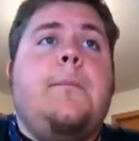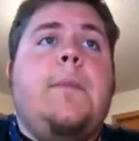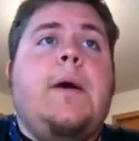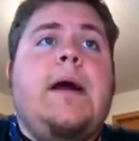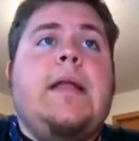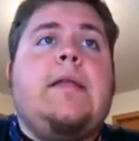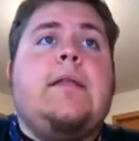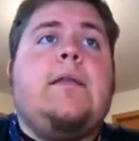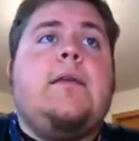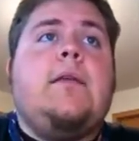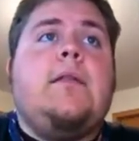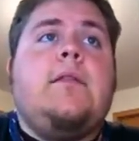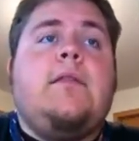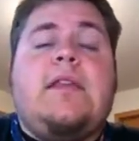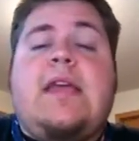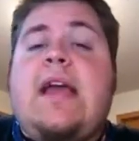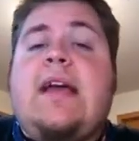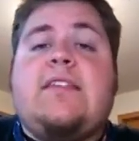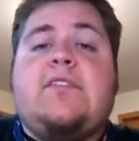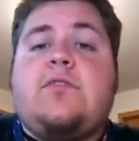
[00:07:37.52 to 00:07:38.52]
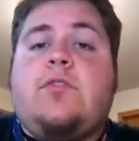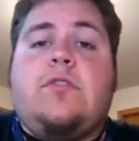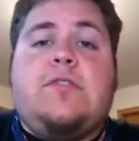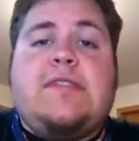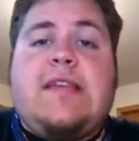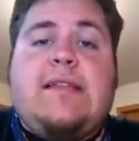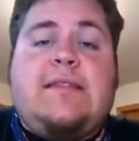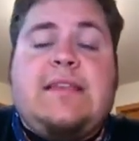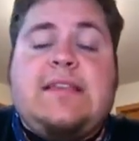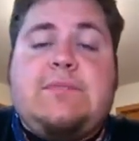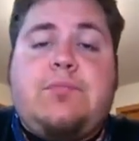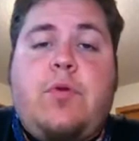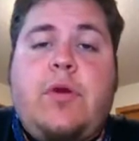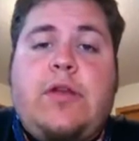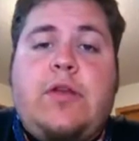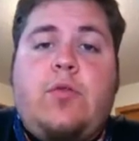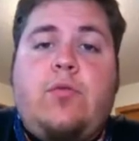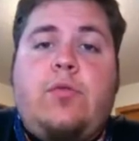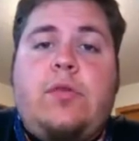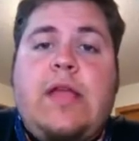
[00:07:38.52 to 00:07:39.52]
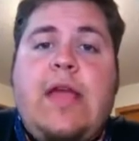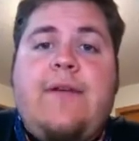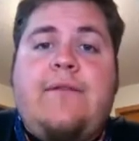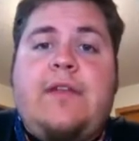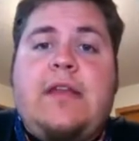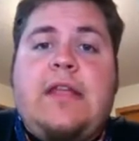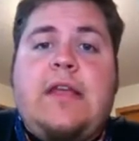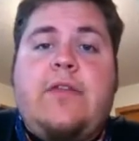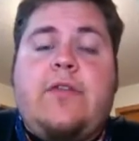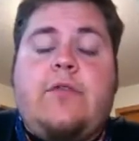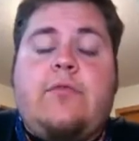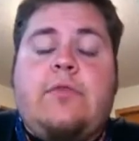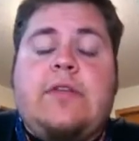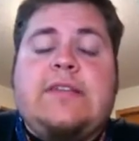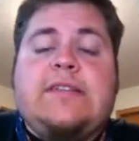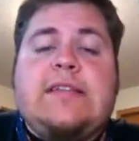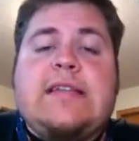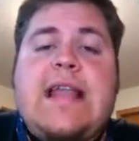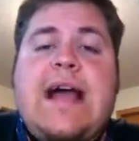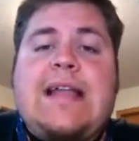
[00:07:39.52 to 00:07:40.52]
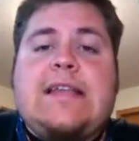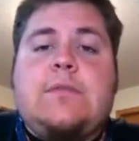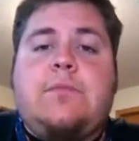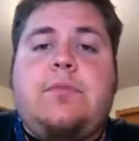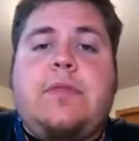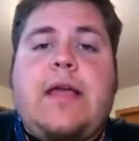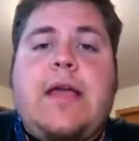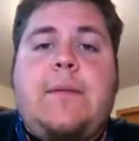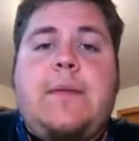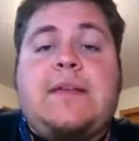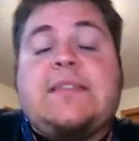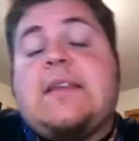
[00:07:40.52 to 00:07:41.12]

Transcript: But the Astros at this point don't really have any other reason not to play him,